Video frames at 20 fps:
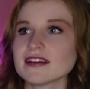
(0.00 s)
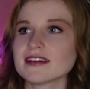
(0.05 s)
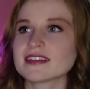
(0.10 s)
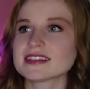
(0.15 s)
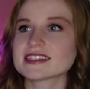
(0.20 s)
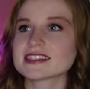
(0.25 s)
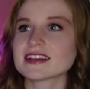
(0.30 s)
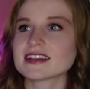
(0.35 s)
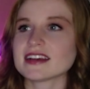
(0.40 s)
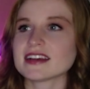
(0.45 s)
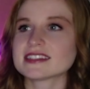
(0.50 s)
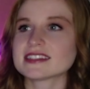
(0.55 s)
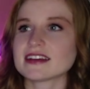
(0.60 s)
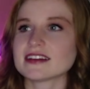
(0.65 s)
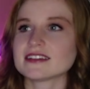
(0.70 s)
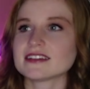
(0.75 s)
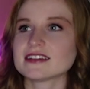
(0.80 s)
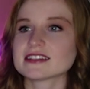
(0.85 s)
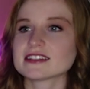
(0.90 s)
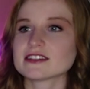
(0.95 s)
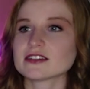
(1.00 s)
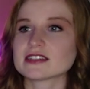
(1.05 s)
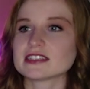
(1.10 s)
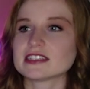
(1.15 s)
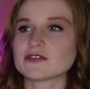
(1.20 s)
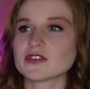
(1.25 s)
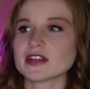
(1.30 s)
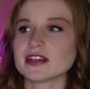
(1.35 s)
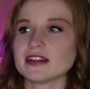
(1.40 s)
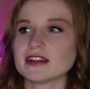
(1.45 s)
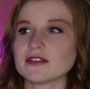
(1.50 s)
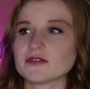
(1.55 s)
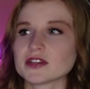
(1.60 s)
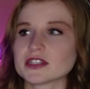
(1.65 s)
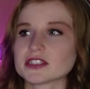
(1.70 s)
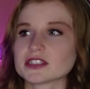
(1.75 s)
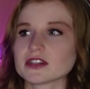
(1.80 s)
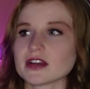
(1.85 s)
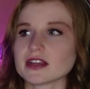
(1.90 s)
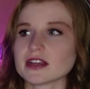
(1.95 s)
like this guy's hair has looked different in every
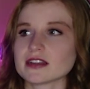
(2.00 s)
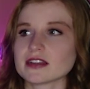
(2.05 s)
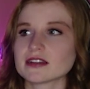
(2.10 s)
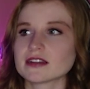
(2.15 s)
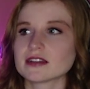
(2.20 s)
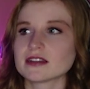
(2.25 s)
shot.